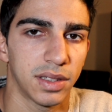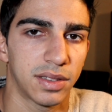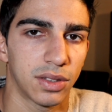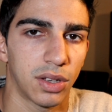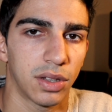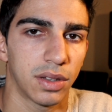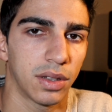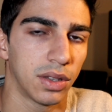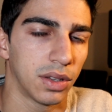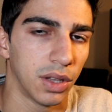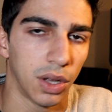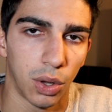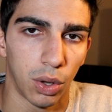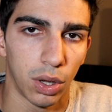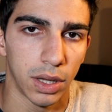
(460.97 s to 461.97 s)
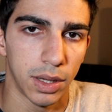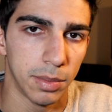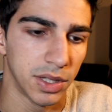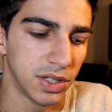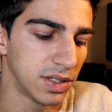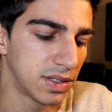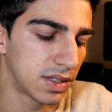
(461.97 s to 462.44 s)
It's not the whole
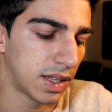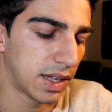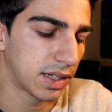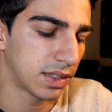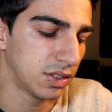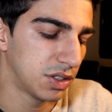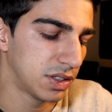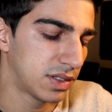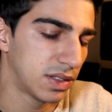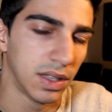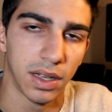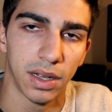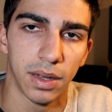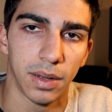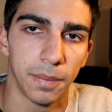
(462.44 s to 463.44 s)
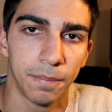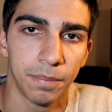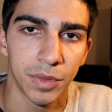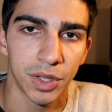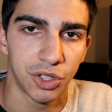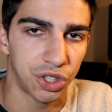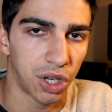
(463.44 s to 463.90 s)
image. It's like just the
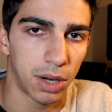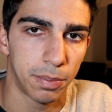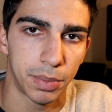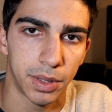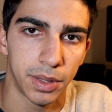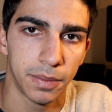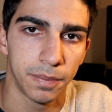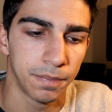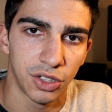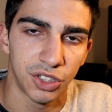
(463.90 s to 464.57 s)
sharper